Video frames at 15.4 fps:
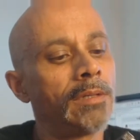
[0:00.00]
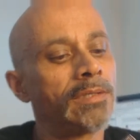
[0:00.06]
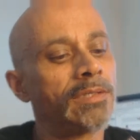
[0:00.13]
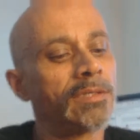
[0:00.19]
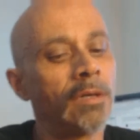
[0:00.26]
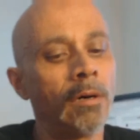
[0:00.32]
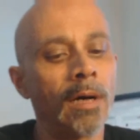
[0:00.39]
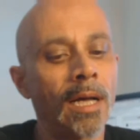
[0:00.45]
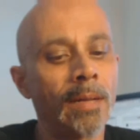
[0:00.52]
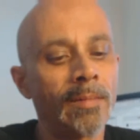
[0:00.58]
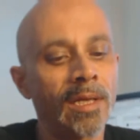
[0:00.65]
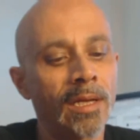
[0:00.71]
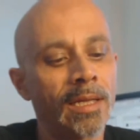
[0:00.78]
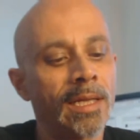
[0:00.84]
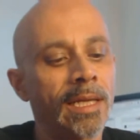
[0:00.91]
So
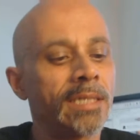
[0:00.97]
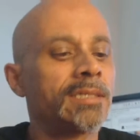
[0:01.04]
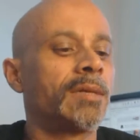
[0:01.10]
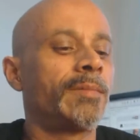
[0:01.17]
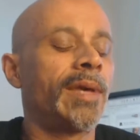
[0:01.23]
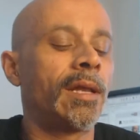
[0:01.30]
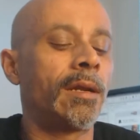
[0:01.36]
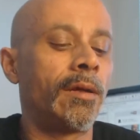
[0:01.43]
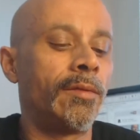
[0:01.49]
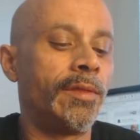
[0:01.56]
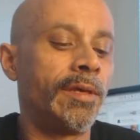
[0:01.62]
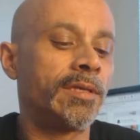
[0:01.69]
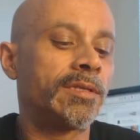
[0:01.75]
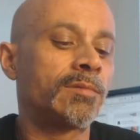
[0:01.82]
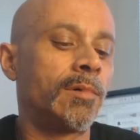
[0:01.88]
I'm going to guesstimate on
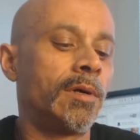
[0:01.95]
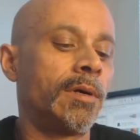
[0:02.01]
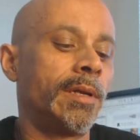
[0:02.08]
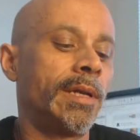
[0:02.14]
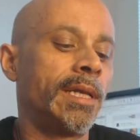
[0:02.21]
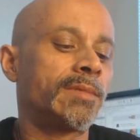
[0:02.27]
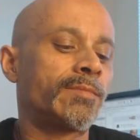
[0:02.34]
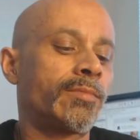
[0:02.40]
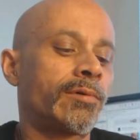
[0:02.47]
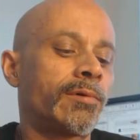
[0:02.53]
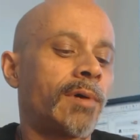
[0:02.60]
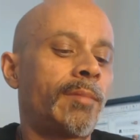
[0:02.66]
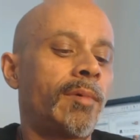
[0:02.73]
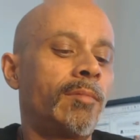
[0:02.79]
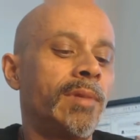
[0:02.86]
this one. It's
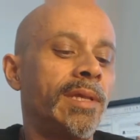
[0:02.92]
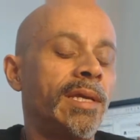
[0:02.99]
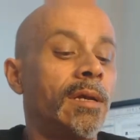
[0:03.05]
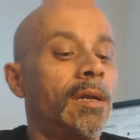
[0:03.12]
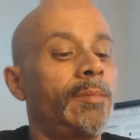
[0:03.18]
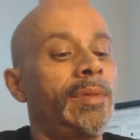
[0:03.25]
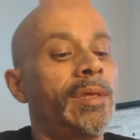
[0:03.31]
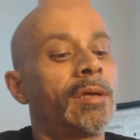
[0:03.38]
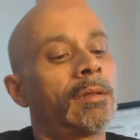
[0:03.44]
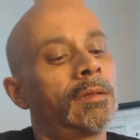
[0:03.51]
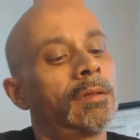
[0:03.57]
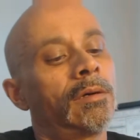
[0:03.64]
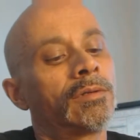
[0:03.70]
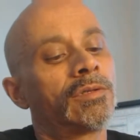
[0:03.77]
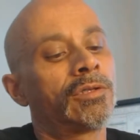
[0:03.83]
probably going to be
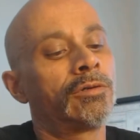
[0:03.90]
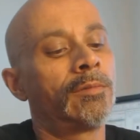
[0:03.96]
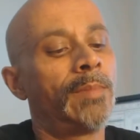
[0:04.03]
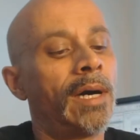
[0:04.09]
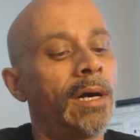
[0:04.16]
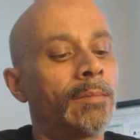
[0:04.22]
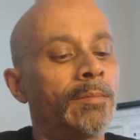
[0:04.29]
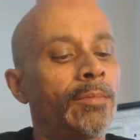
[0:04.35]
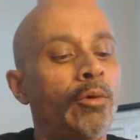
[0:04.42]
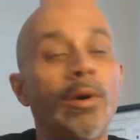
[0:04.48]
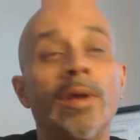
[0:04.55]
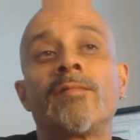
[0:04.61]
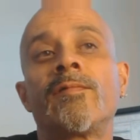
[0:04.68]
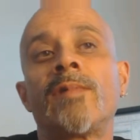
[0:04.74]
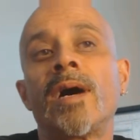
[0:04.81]
close to about
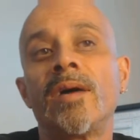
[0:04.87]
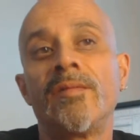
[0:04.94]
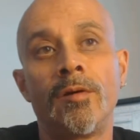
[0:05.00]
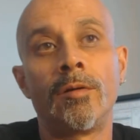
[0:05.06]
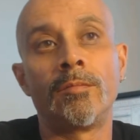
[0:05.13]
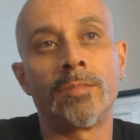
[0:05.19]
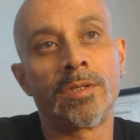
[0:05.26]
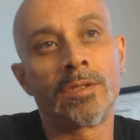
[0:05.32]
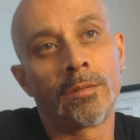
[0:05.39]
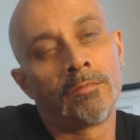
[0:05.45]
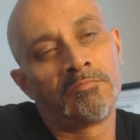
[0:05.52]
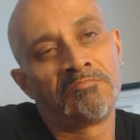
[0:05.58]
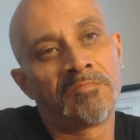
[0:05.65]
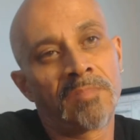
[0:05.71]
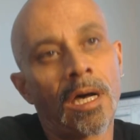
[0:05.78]
0.5 ohms,
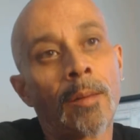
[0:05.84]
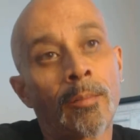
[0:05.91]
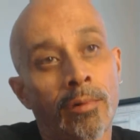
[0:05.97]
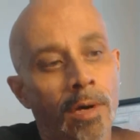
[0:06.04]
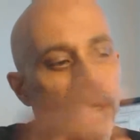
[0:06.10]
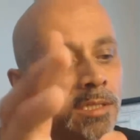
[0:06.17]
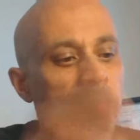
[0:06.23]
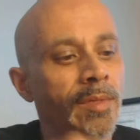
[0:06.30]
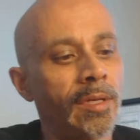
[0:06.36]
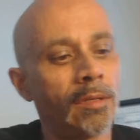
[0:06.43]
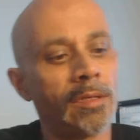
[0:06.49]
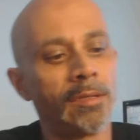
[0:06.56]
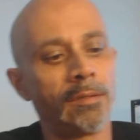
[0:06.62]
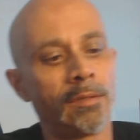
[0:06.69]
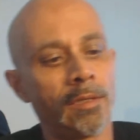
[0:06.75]

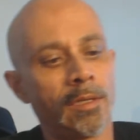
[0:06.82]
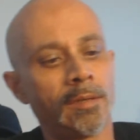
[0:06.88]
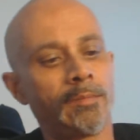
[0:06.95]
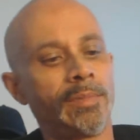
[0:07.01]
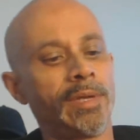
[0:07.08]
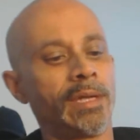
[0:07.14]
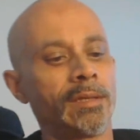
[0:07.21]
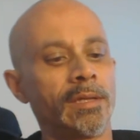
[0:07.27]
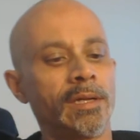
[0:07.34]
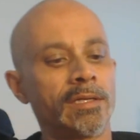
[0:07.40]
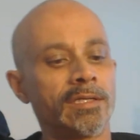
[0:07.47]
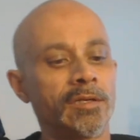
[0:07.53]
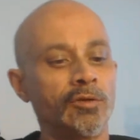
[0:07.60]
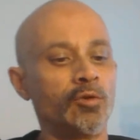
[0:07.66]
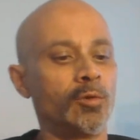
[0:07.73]
approximately, being that
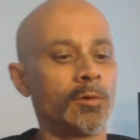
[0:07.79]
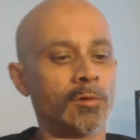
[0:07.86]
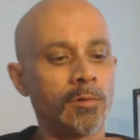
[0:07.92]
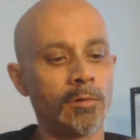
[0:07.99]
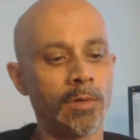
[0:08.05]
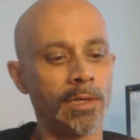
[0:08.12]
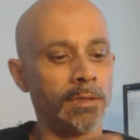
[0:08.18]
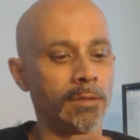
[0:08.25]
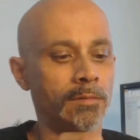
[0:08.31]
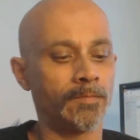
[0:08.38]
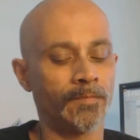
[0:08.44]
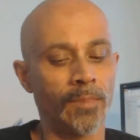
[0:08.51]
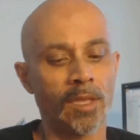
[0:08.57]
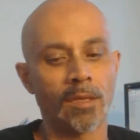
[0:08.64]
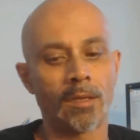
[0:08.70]
it's a dual coil.